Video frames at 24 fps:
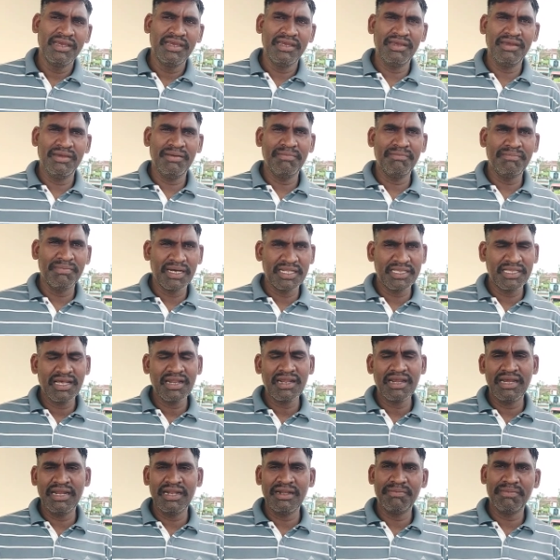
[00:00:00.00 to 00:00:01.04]
uh,
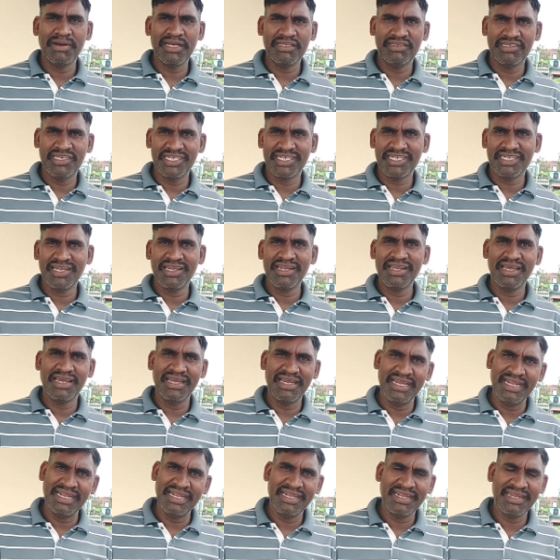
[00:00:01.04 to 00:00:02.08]
mother and my sister.
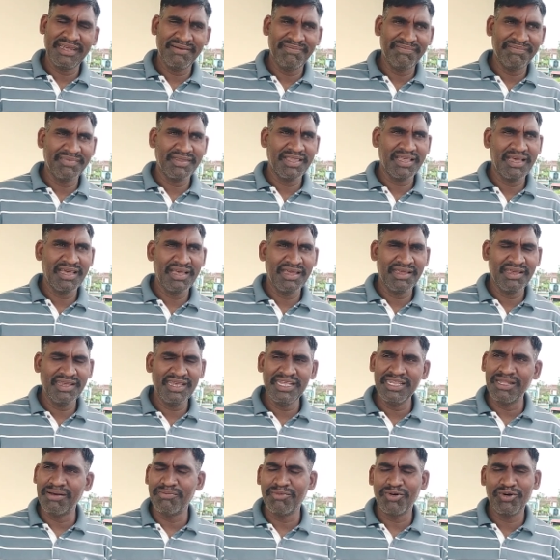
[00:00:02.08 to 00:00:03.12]
And um,
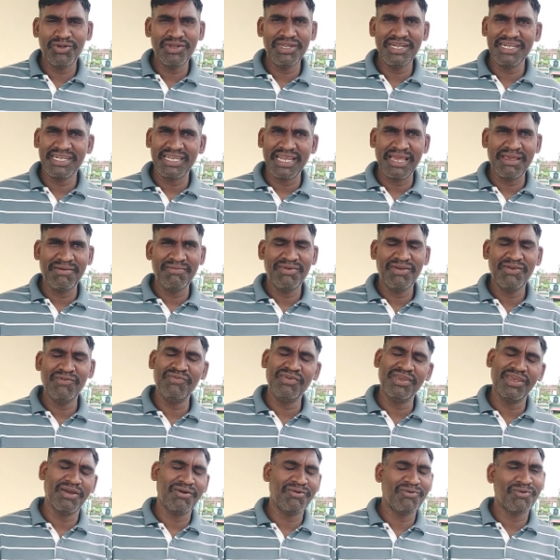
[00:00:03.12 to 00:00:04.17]
in the morning time,
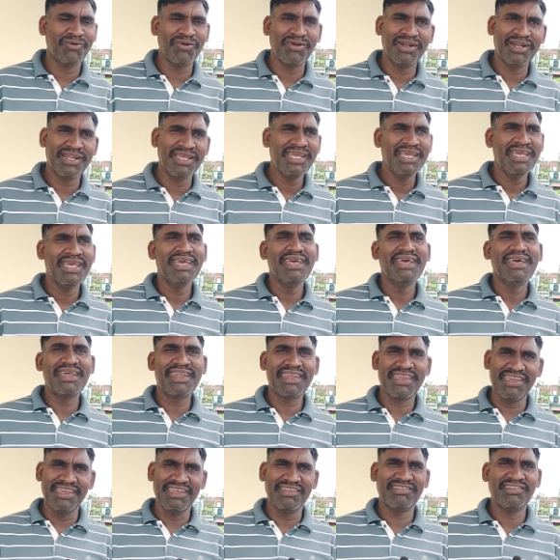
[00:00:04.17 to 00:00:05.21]
we have already
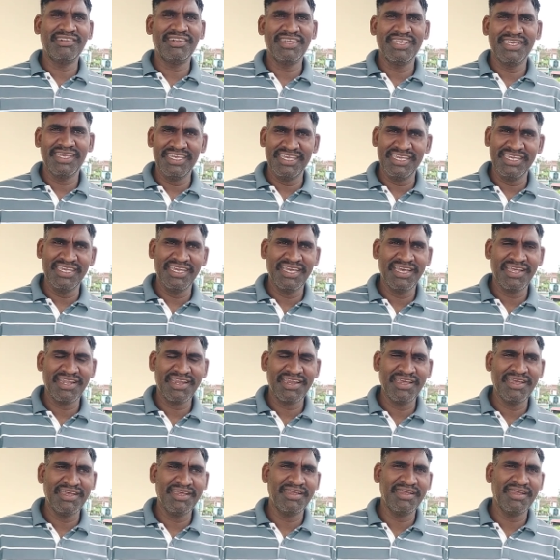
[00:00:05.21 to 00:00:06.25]
reached here.
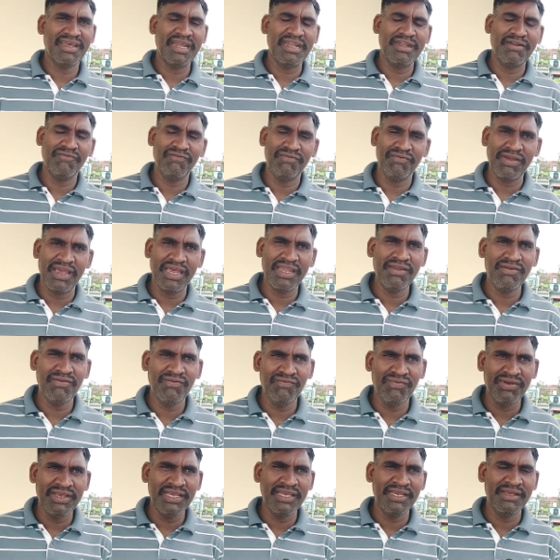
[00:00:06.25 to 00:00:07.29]
and when
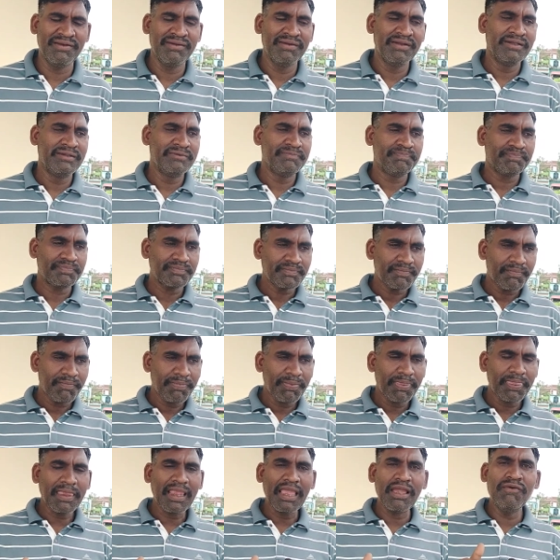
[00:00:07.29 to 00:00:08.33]
we
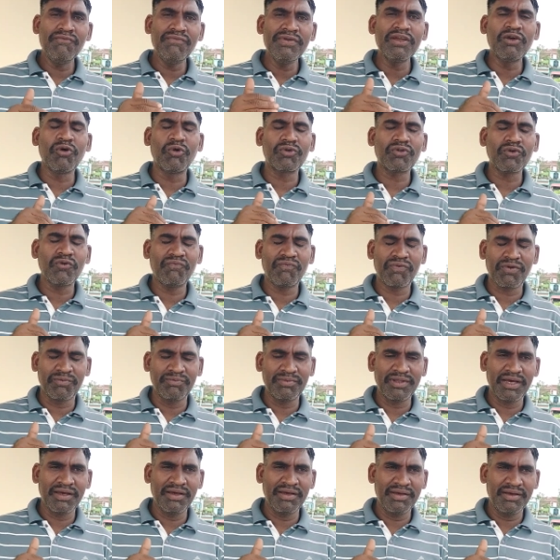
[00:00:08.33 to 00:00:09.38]
we got off from
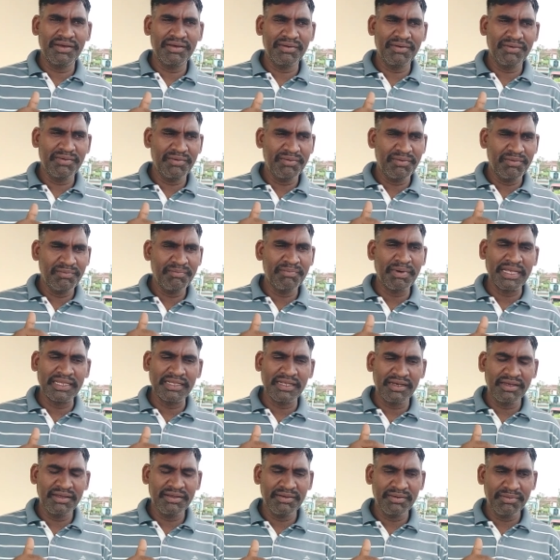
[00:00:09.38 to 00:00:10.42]
the uh, by
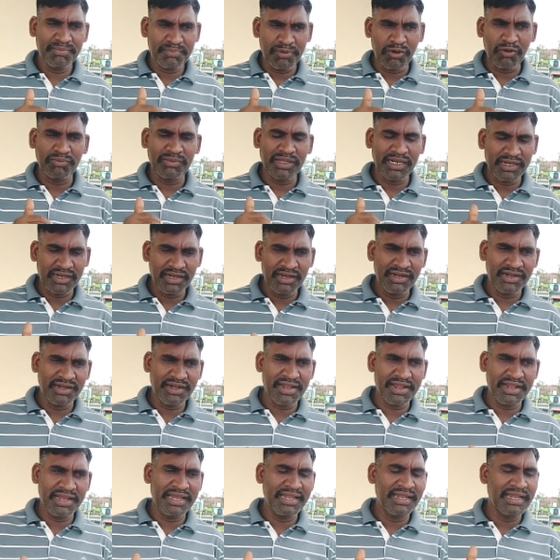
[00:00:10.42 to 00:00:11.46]
the uh, from the uh,
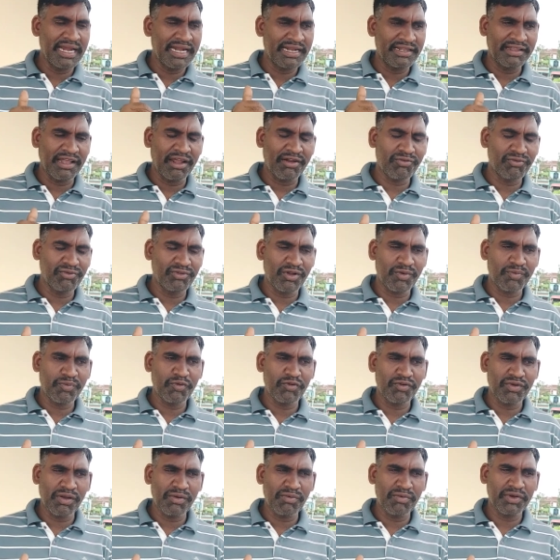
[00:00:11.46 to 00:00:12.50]
train at the
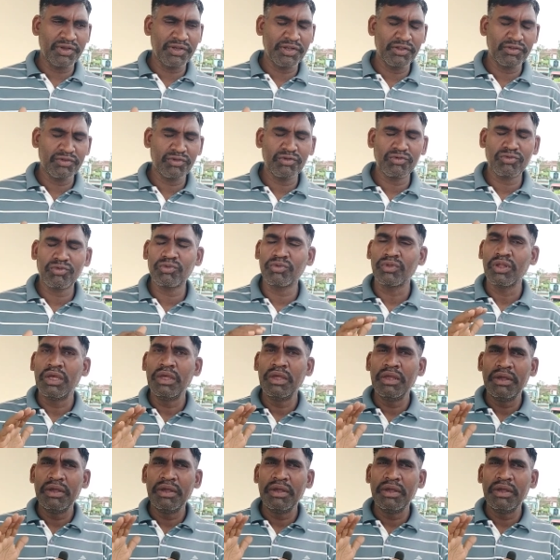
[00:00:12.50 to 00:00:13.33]
Rudrapur railway station. So